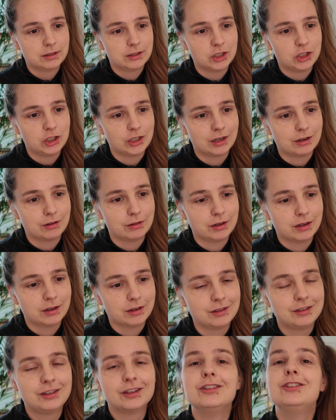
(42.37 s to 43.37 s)

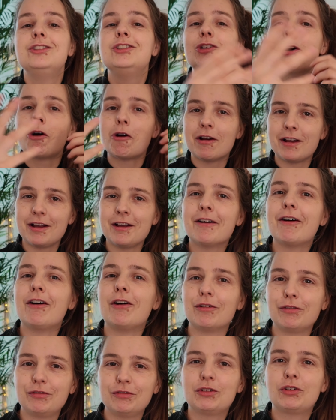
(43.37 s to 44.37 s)
sharing the joy
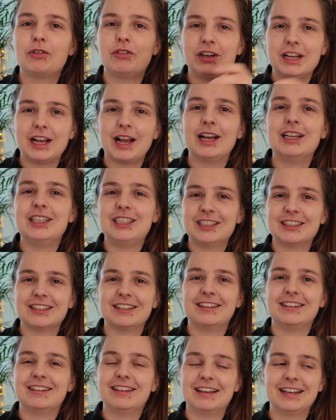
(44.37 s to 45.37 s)
of
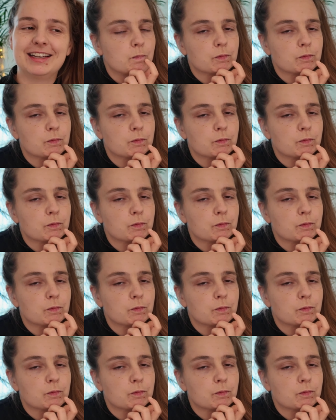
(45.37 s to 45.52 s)
creation.